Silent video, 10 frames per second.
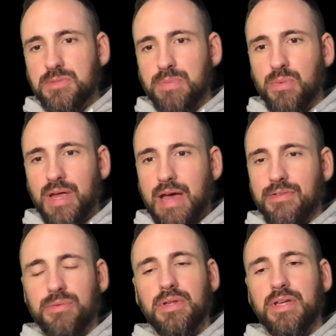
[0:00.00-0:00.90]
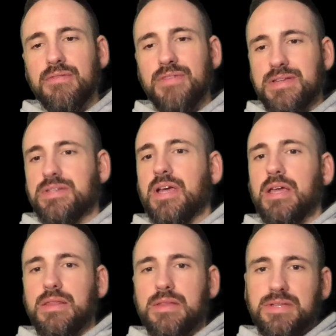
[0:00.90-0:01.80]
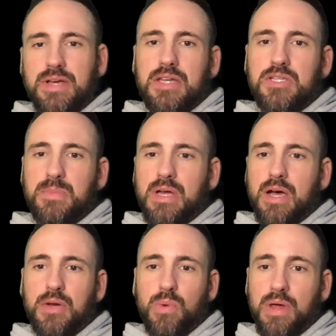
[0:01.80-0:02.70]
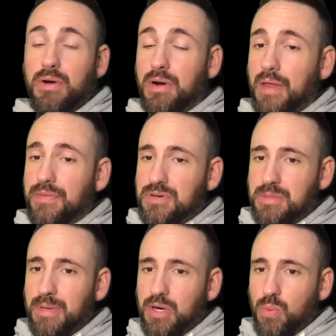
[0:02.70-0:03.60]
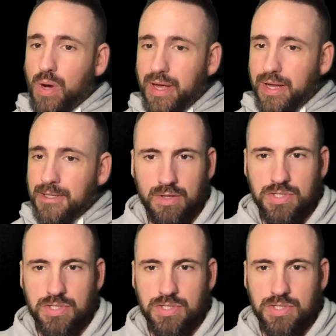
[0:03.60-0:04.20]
but we haven't really investigated the science behind whether or not there's a better way?